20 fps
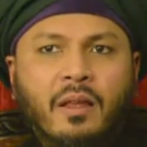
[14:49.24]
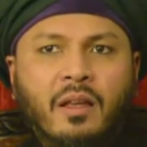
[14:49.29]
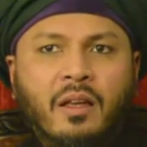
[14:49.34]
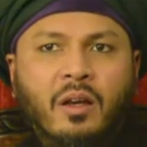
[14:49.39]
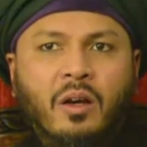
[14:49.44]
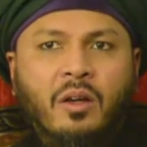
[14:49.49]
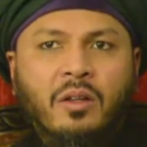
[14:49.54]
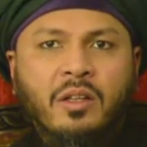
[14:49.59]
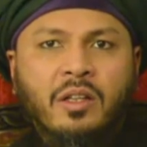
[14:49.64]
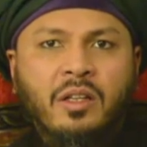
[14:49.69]

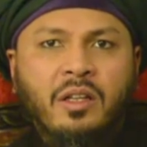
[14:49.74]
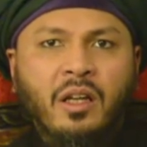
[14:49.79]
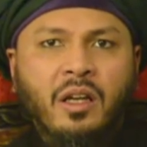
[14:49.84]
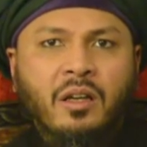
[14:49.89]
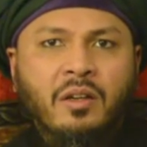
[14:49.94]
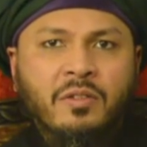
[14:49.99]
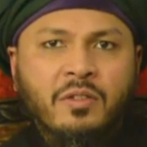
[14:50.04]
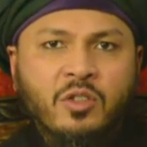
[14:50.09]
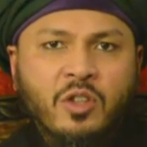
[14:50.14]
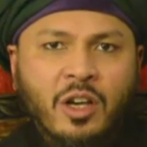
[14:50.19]
On the day
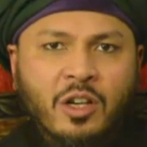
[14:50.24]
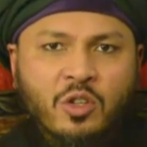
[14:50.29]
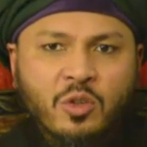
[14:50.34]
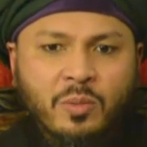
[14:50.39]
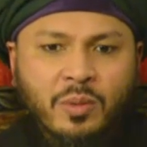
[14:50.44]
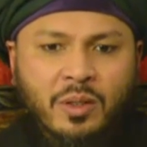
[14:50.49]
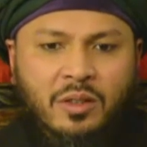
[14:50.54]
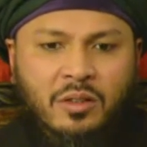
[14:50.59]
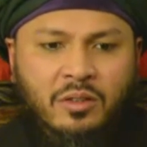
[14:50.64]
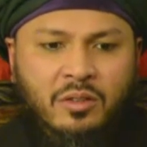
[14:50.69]
of
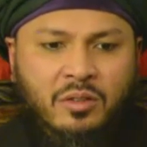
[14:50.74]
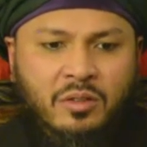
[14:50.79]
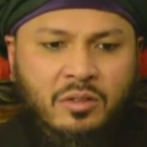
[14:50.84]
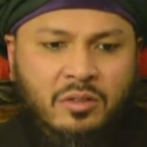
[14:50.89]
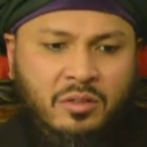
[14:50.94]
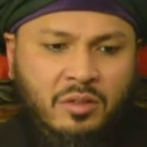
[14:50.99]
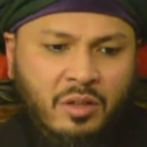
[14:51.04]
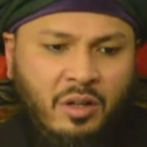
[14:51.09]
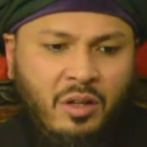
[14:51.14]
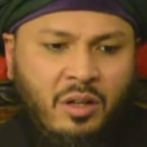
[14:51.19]
judgment,
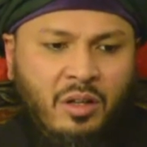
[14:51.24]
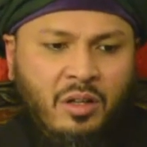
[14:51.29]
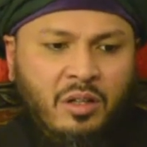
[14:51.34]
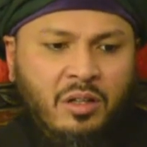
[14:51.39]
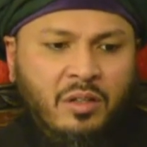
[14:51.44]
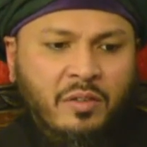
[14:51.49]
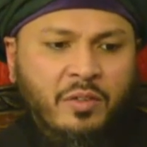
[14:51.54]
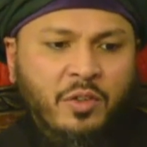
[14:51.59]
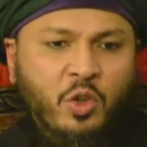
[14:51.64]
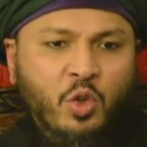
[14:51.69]
all
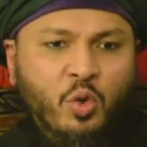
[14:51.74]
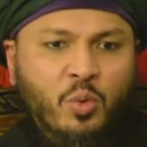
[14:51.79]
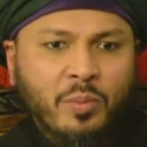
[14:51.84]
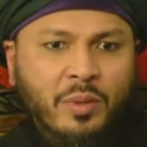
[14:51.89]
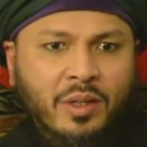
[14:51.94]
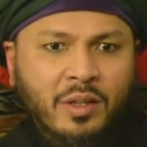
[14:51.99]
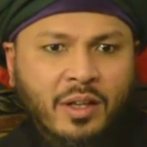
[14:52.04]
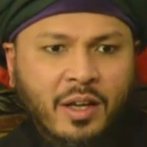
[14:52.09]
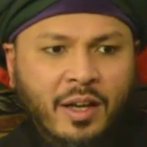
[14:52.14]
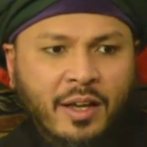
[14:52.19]
of
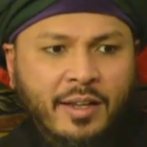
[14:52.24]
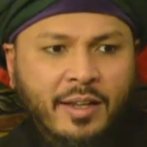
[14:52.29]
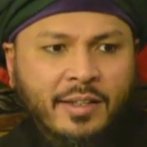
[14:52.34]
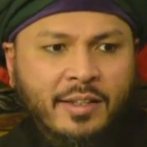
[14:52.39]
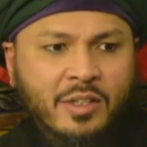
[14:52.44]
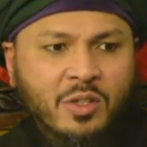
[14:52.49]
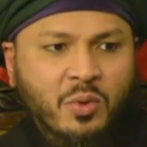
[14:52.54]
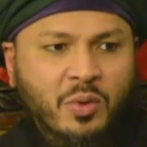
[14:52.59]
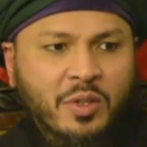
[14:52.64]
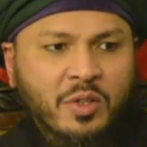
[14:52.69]
humankind is
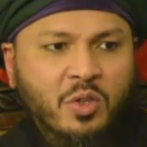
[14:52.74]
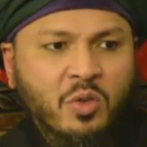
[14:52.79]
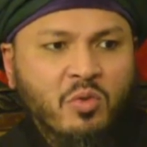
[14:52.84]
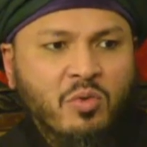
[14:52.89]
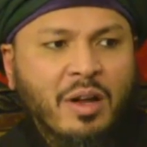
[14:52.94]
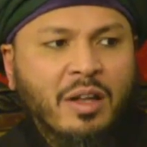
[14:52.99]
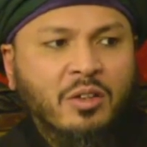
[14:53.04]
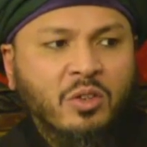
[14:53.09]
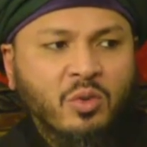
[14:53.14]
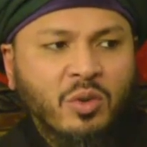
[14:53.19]
going to
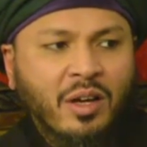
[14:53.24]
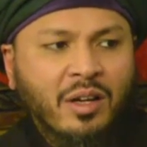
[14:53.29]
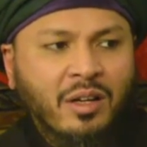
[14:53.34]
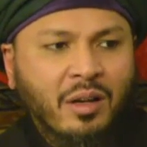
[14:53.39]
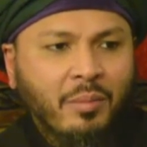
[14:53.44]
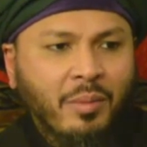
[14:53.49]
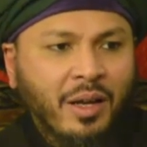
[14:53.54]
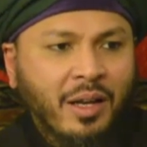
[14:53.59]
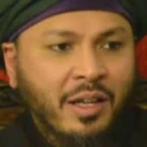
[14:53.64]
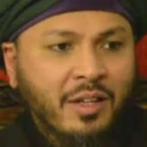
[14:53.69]
run to Adam
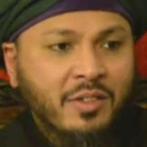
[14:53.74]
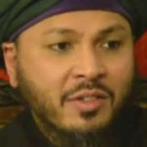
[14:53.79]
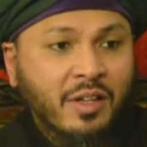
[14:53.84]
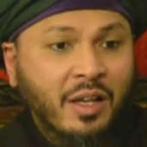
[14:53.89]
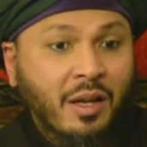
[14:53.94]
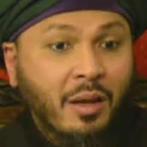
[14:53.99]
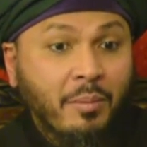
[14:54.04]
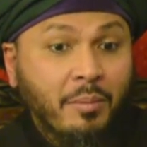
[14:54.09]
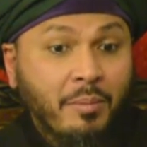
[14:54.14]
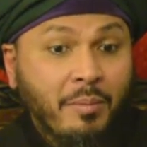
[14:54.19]
alayhi
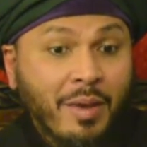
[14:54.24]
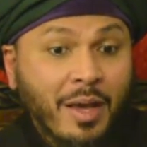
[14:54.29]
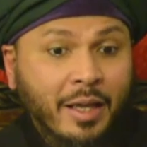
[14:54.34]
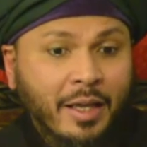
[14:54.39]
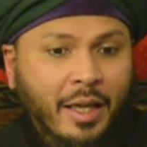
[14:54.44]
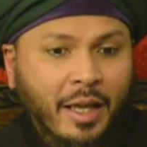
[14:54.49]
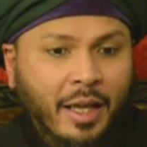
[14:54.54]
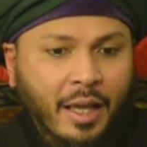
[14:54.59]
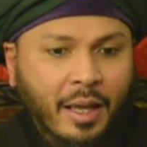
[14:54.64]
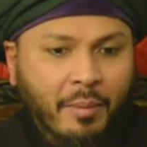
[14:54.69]
salam,
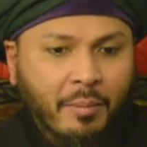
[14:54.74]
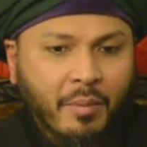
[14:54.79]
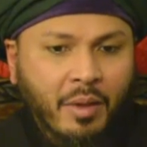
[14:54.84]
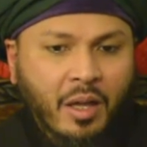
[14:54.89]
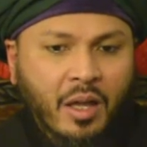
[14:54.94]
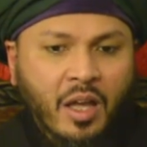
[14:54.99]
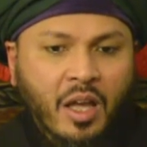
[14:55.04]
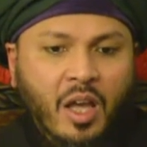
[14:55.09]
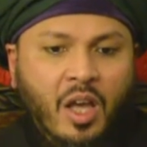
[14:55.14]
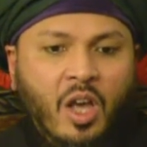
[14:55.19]
begging him,
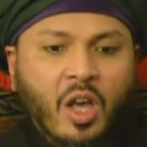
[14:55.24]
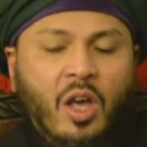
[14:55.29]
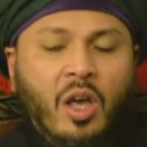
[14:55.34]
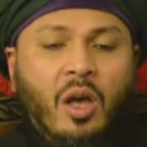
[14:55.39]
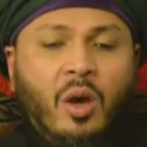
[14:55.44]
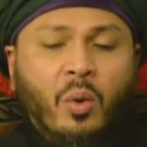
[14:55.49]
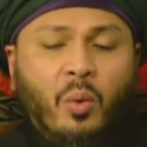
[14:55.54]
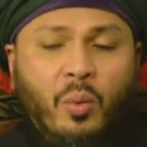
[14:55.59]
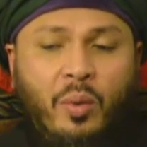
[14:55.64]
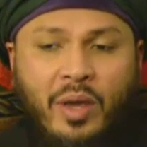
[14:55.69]

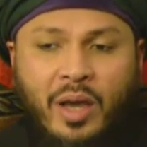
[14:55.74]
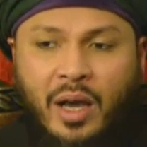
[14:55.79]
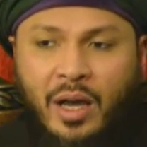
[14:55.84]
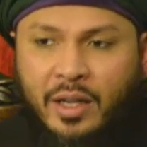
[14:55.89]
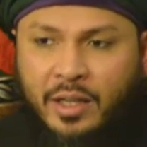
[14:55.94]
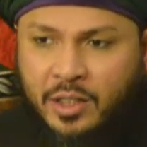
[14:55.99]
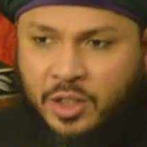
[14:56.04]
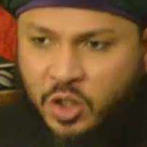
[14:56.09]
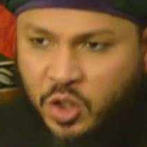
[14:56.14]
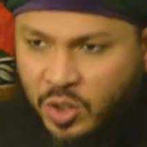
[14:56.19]
we are
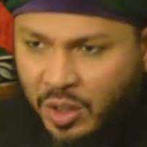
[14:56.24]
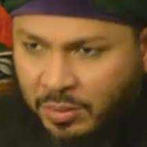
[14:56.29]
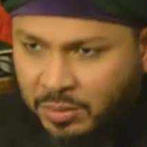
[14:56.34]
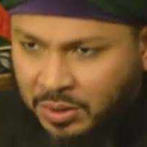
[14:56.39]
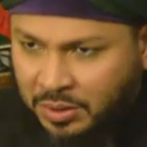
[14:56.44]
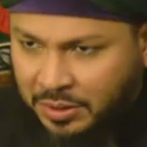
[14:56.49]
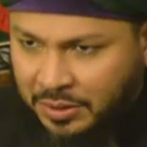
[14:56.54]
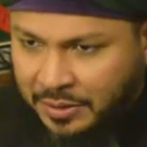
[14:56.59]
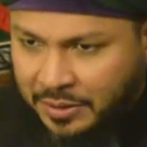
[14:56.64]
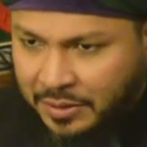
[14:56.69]
in trouble.
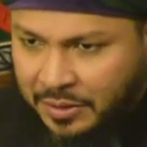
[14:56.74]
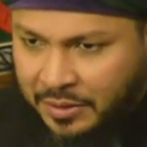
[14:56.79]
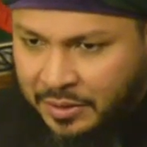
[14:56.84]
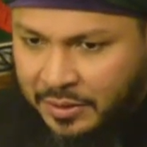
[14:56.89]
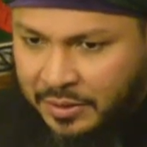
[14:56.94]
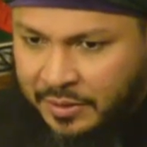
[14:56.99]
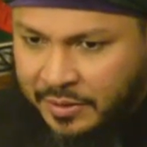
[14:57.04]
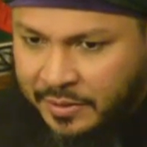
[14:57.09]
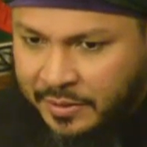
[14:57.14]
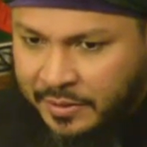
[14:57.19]

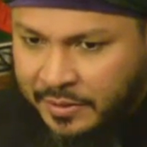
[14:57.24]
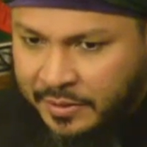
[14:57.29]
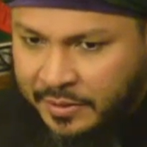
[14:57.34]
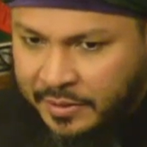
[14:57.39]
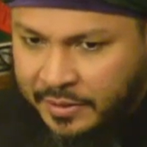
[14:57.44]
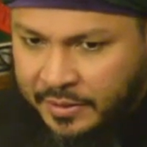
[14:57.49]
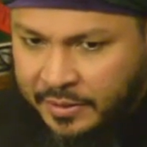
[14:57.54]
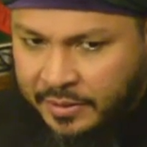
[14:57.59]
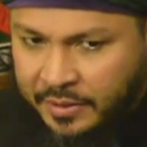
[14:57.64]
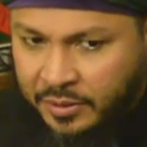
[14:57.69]

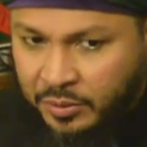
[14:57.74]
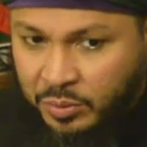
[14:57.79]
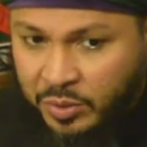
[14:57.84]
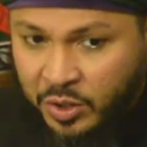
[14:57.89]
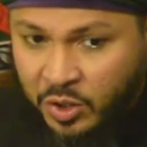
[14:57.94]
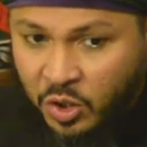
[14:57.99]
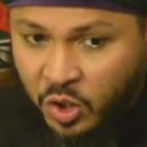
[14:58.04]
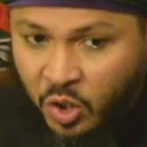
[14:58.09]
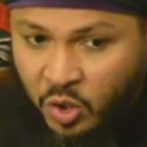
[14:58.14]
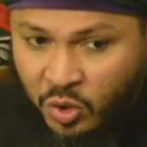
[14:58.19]
We
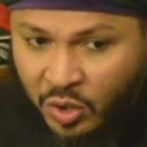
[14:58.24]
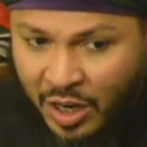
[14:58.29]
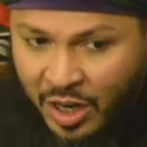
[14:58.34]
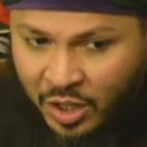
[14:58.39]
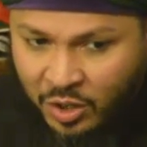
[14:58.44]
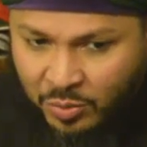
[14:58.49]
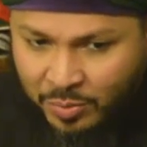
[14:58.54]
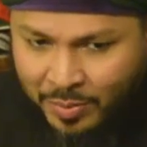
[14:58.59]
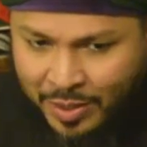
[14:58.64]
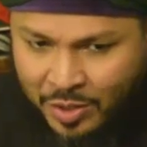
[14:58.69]
know how
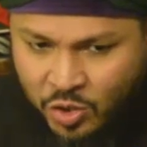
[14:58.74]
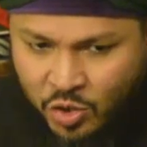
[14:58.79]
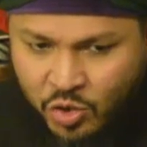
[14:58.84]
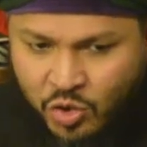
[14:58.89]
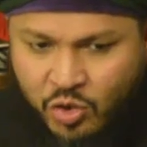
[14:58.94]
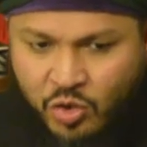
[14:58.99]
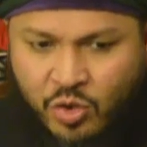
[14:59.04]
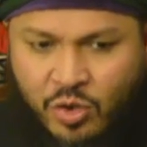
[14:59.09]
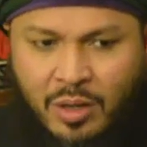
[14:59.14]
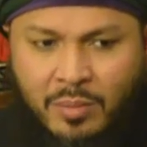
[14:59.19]
much
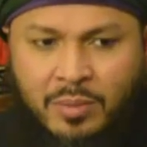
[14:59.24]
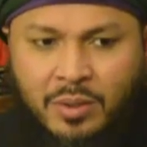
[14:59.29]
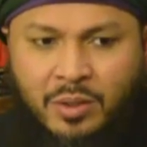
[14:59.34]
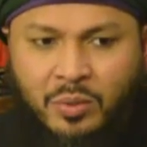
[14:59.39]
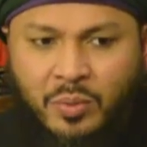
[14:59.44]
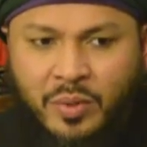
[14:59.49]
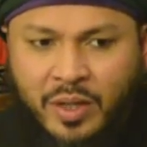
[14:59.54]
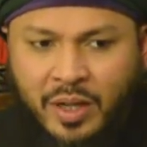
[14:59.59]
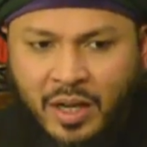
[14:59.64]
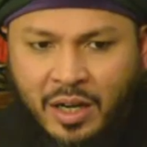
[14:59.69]
trouble
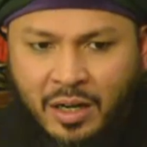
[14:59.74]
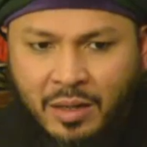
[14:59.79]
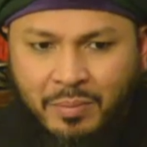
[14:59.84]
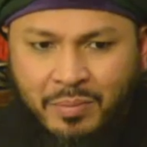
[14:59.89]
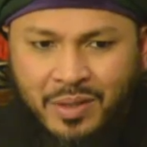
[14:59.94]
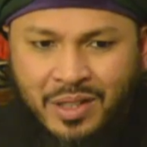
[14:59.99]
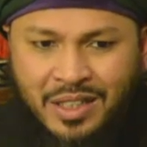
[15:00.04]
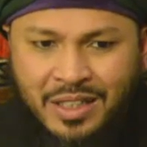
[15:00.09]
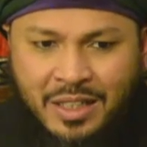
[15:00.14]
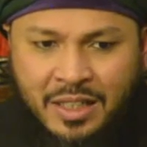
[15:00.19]
we are.
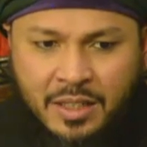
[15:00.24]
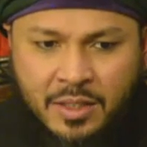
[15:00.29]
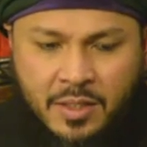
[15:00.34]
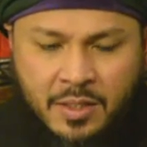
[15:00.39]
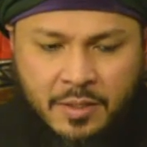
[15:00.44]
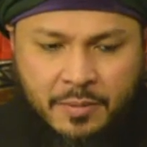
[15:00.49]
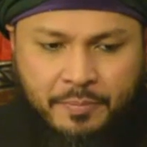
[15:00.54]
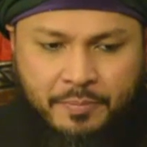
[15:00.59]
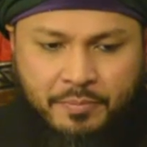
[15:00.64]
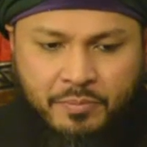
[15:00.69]

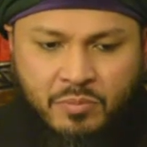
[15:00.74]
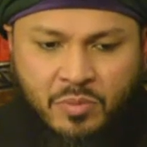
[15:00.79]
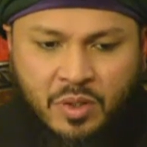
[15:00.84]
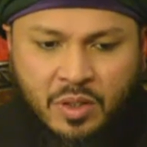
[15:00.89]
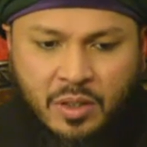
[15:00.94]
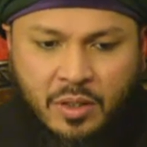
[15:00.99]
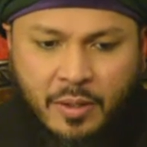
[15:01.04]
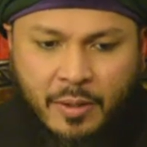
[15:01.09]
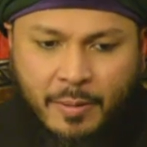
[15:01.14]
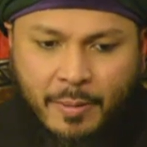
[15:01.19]
Please
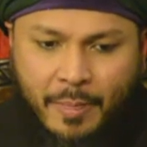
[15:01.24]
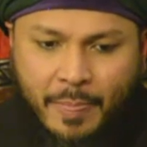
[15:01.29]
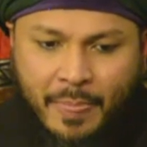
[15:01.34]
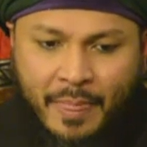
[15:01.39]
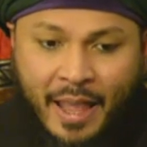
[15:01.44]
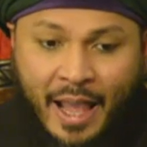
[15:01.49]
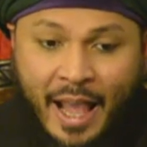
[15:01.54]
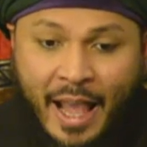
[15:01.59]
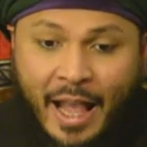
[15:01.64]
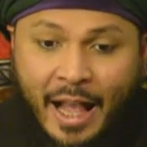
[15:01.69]

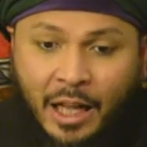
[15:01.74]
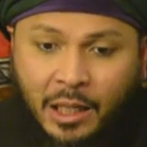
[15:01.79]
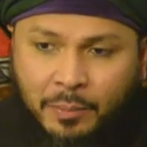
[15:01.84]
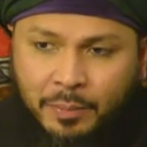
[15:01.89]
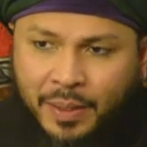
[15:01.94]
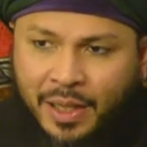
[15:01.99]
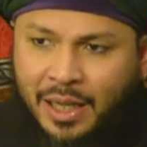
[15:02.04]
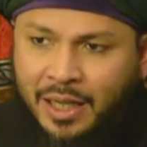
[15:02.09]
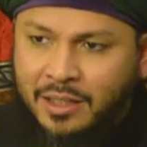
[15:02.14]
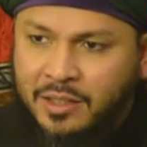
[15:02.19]

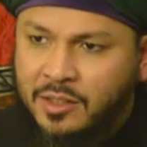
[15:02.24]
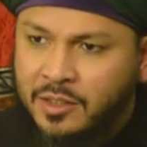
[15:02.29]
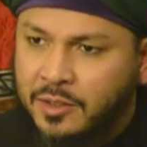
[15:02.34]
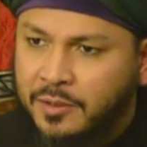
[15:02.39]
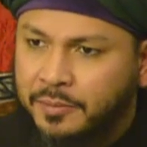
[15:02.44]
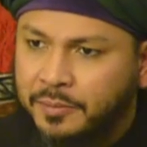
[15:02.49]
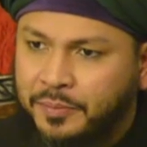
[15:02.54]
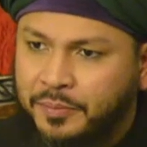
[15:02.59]
help us.